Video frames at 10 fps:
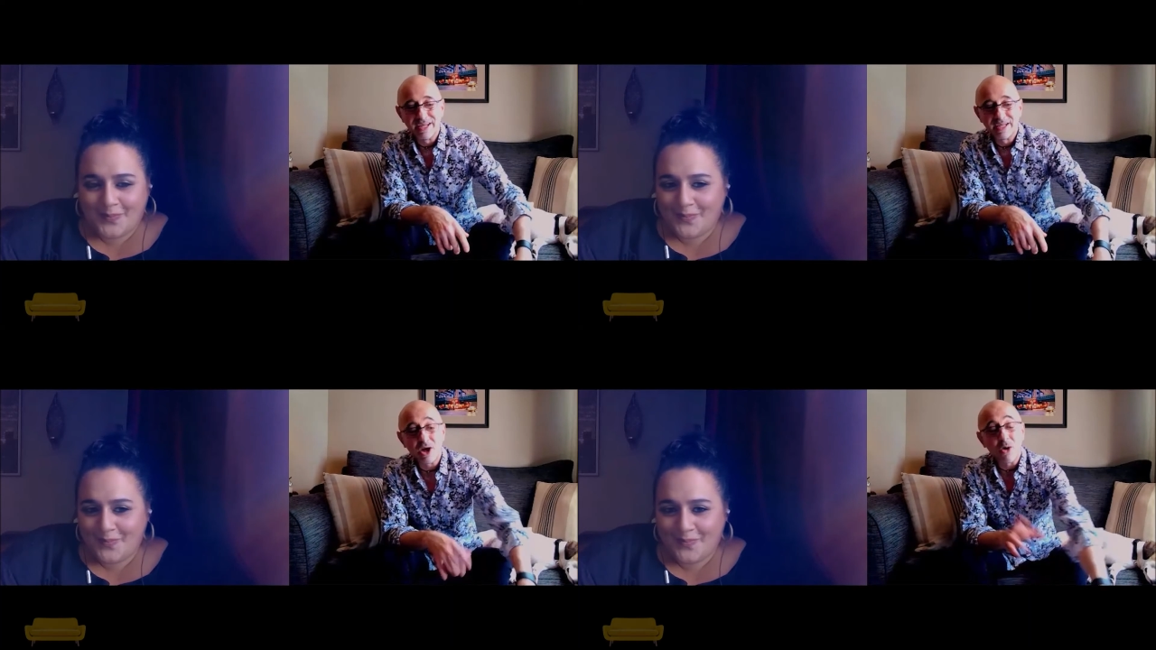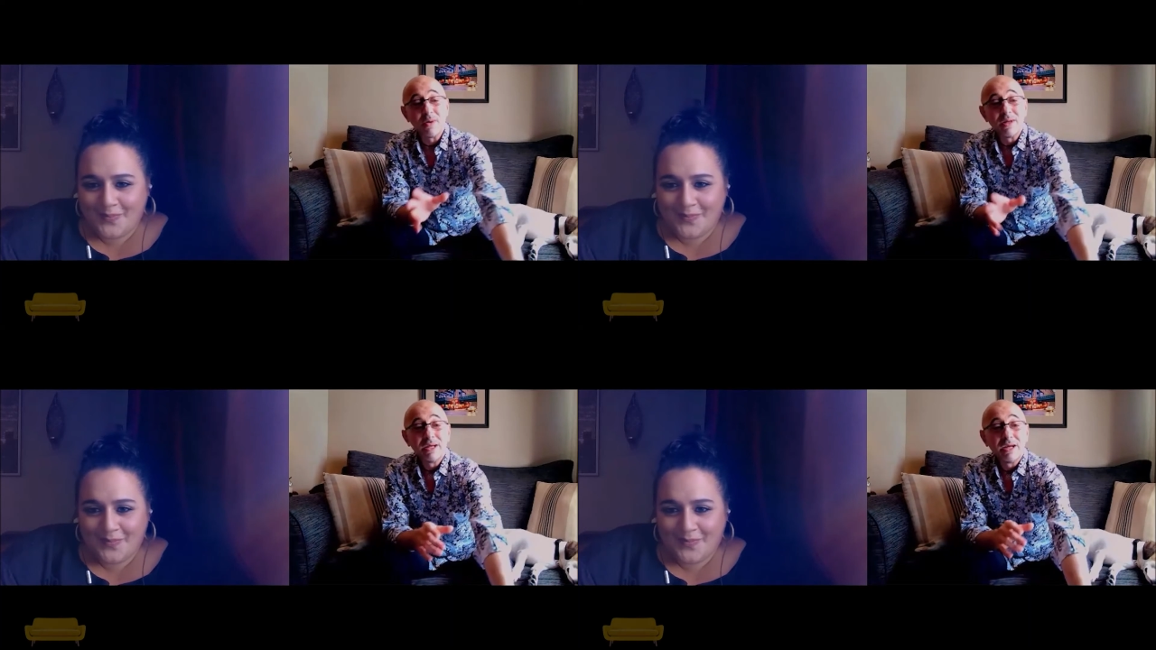Speaker 1: So,
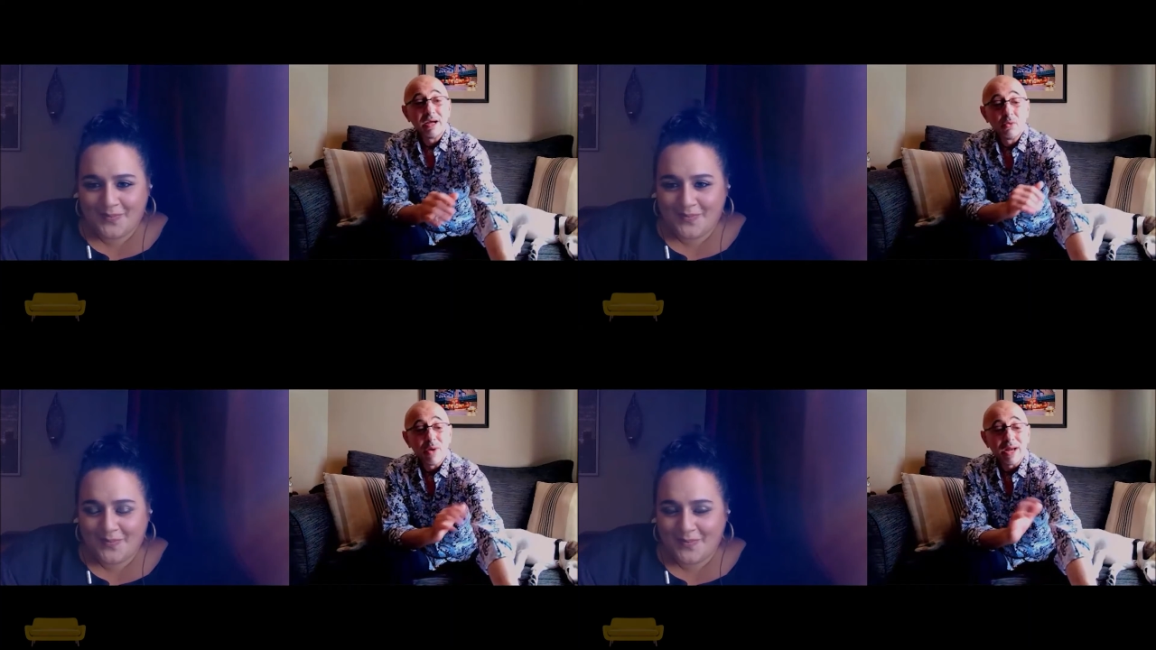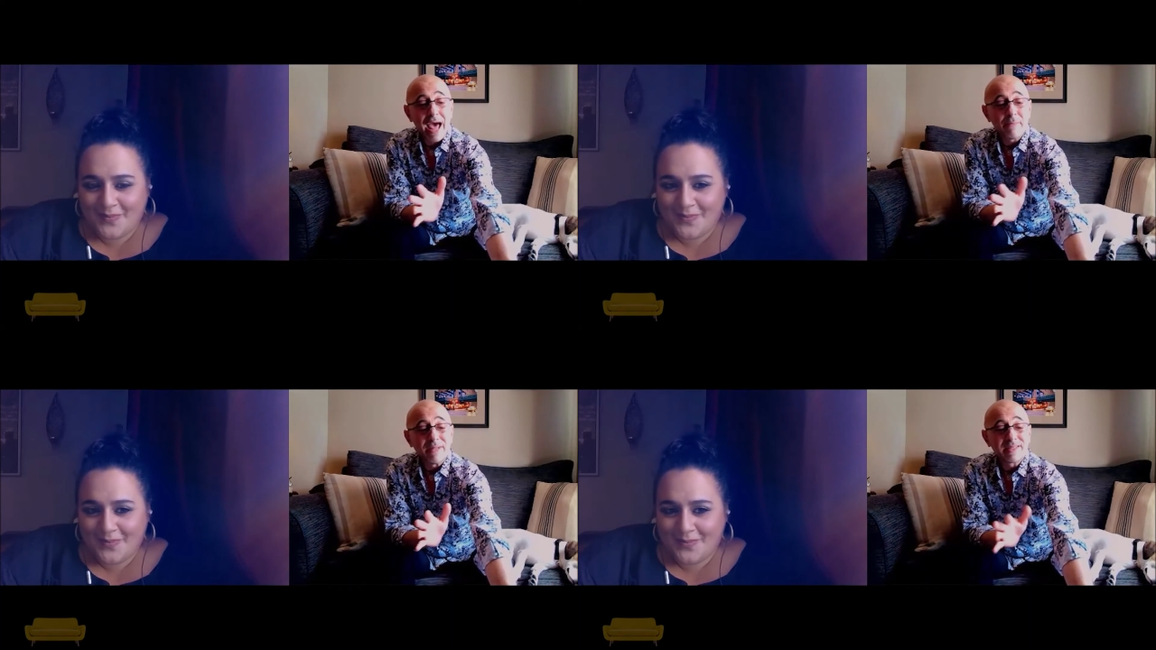what
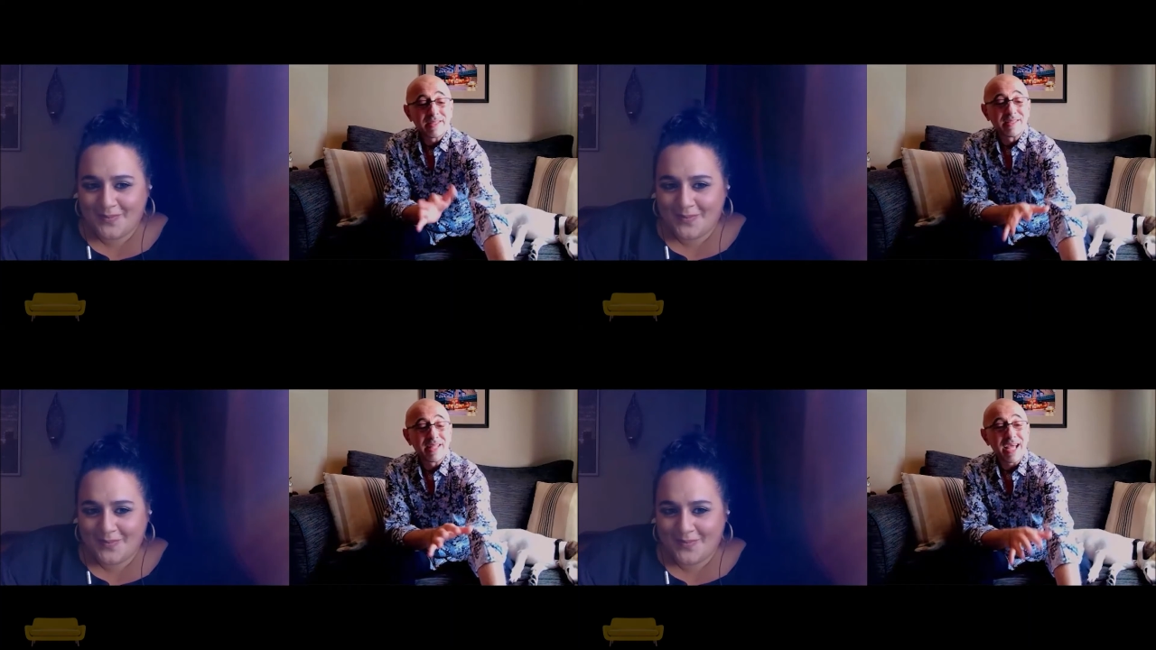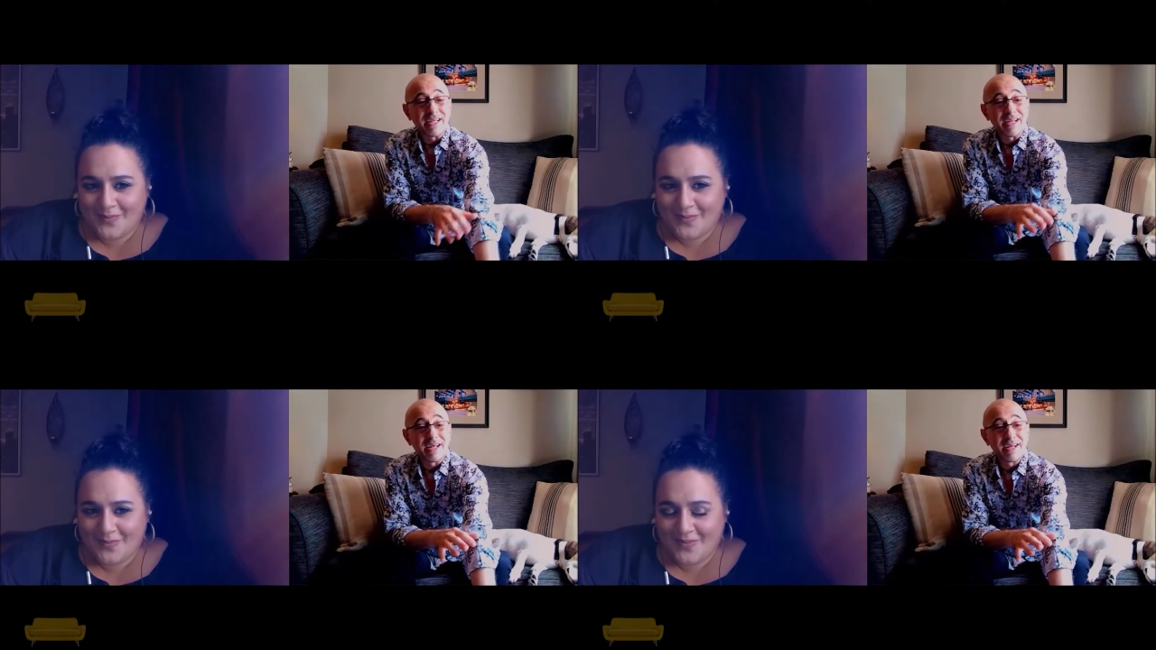happened since
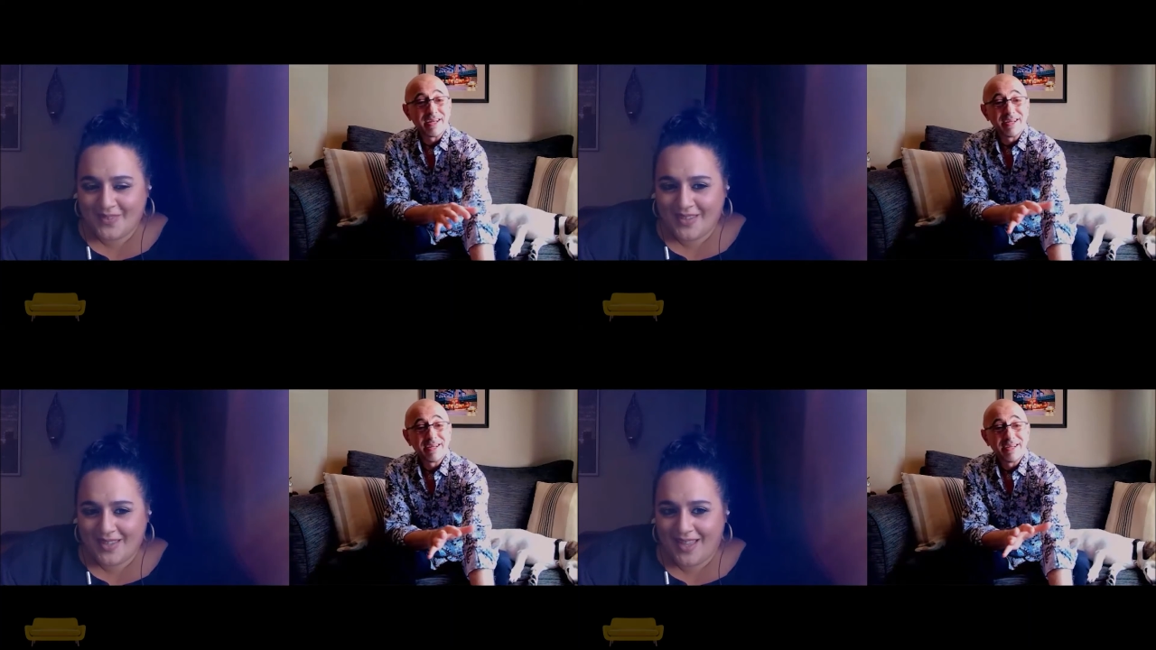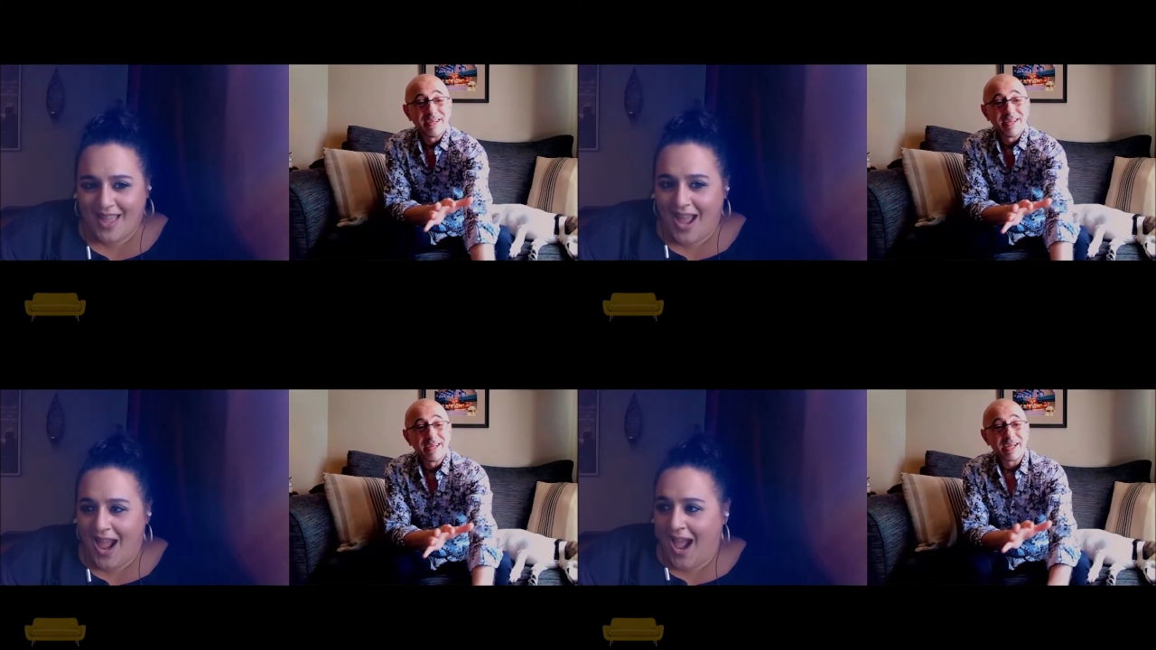then?
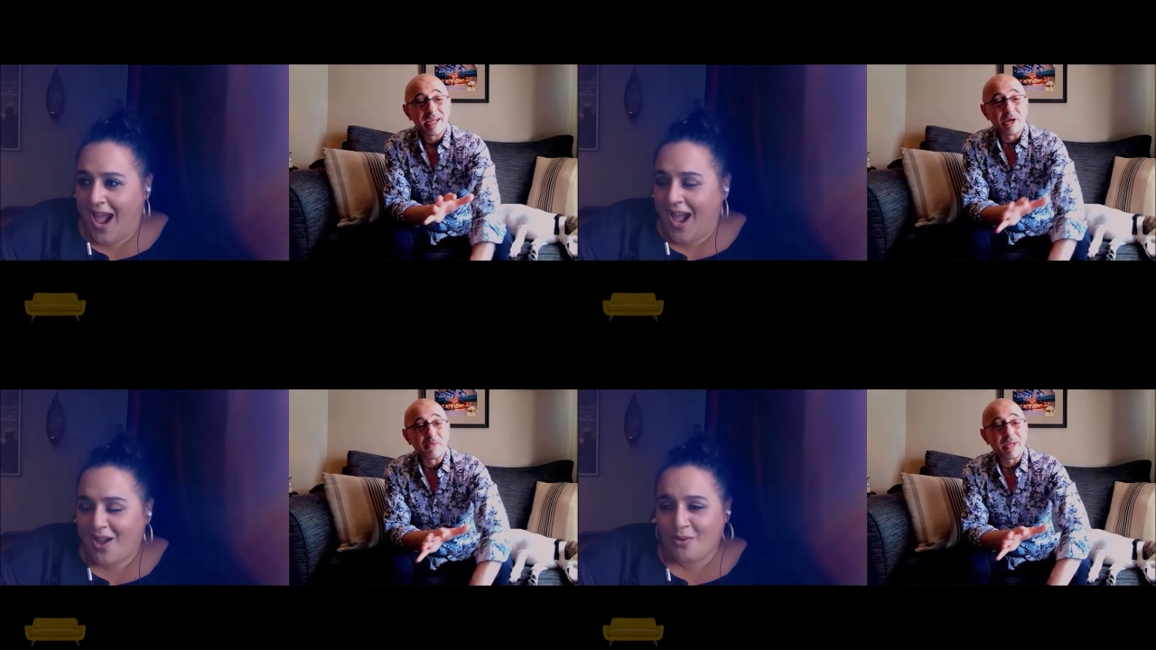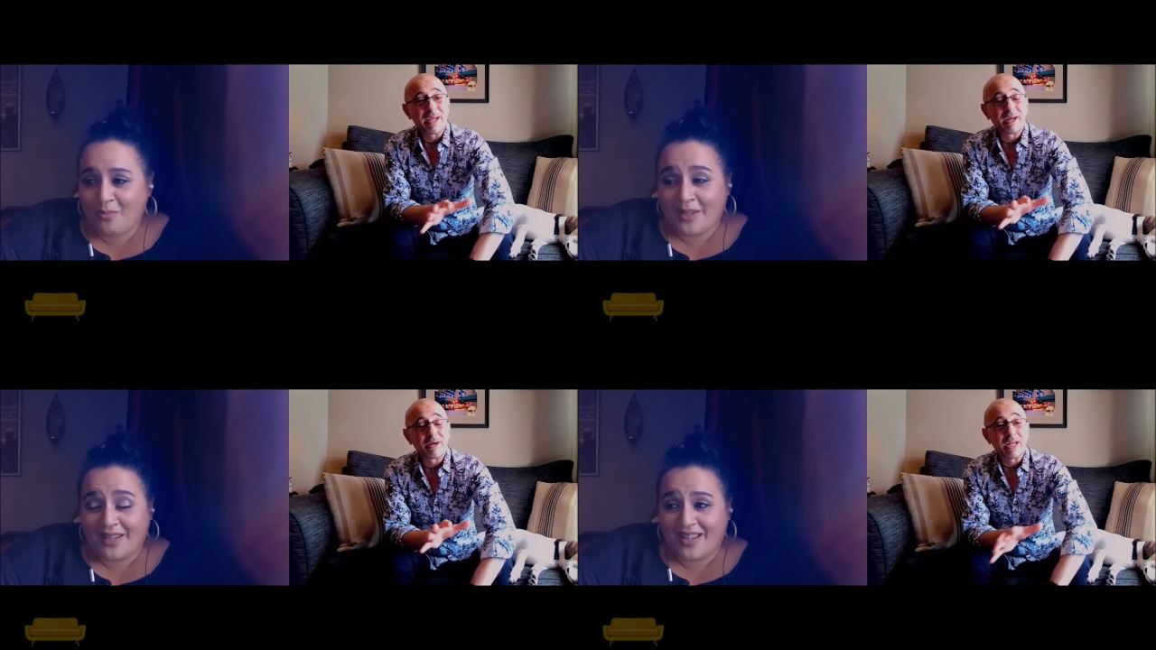Kareem,
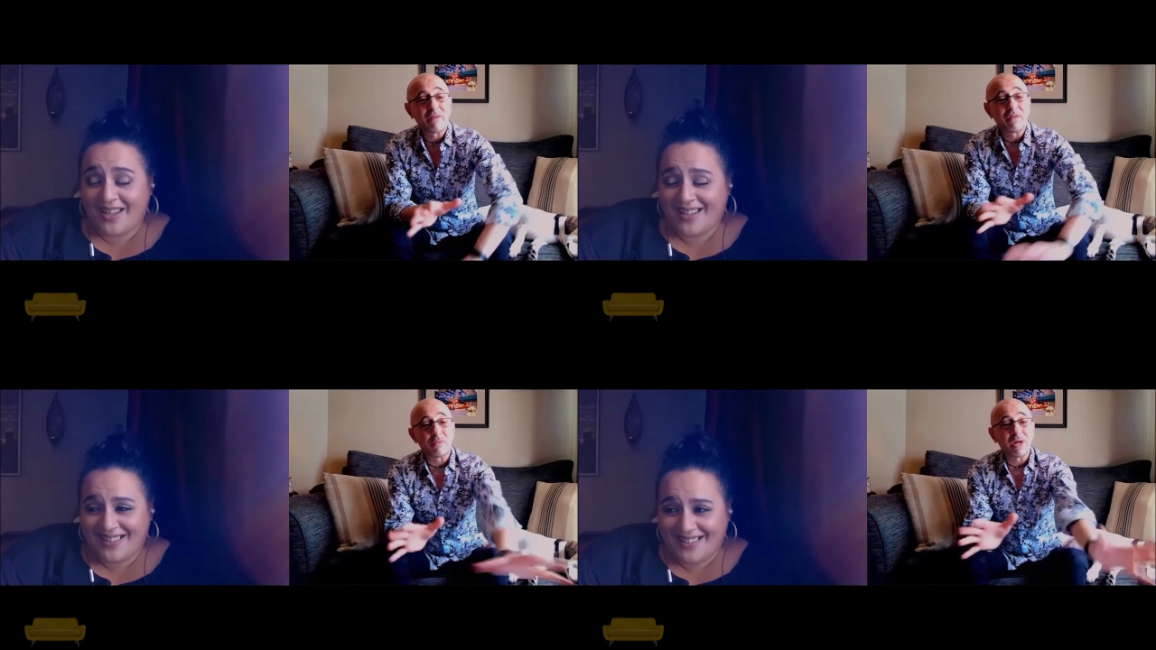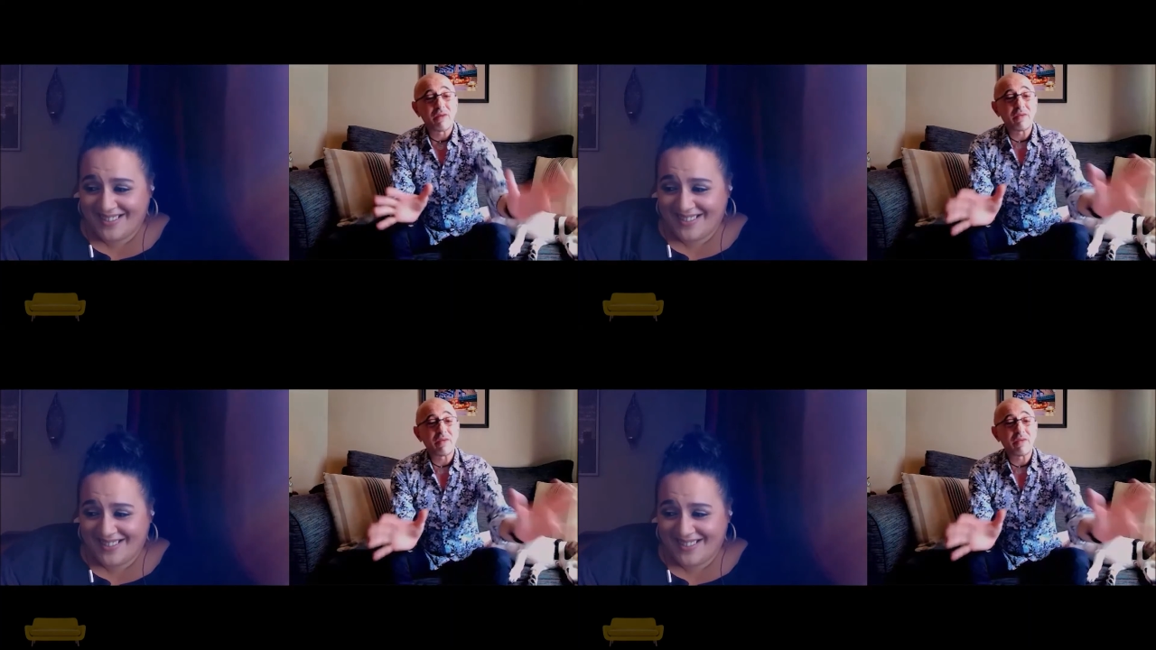oh What, have you, what have